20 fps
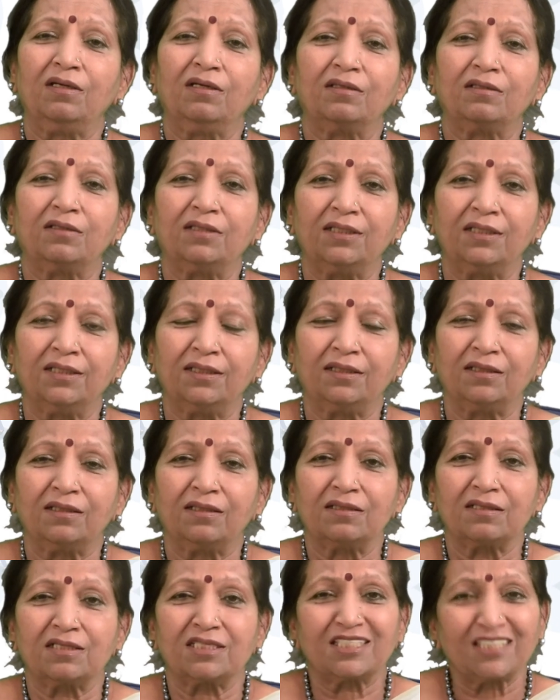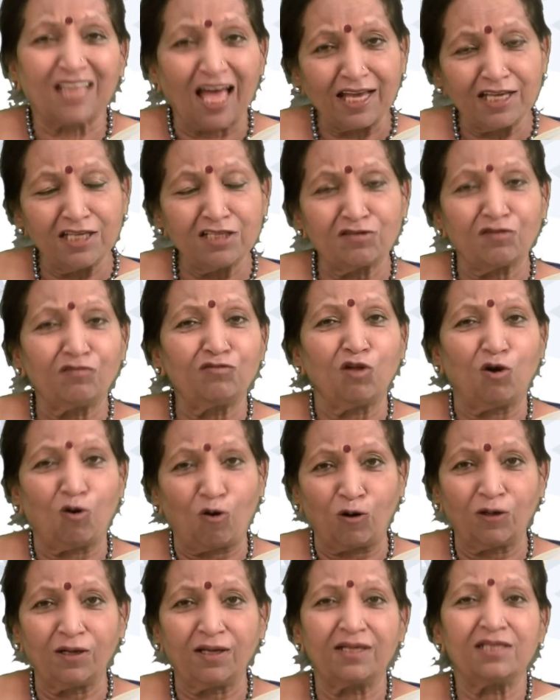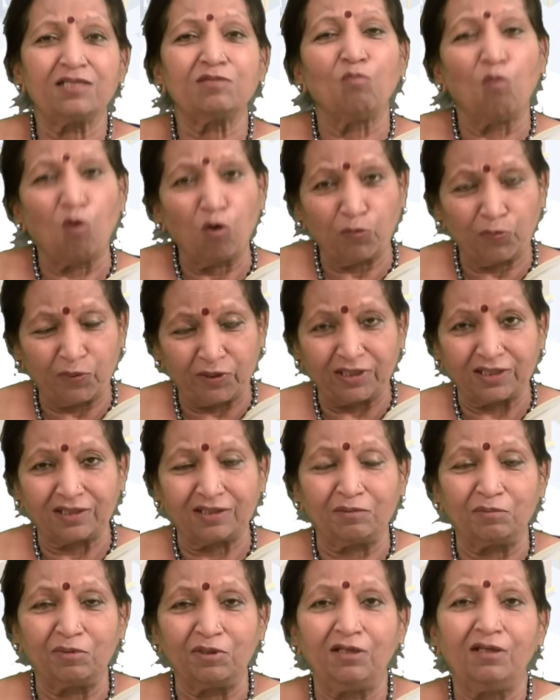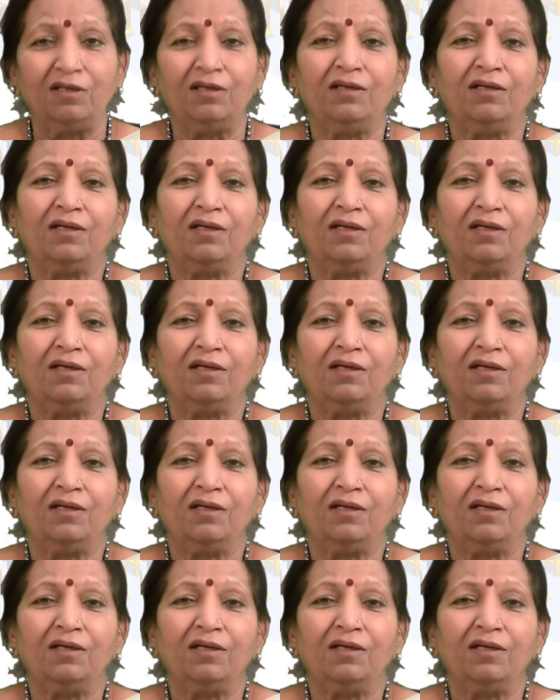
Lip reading: the size of the order is more predictable,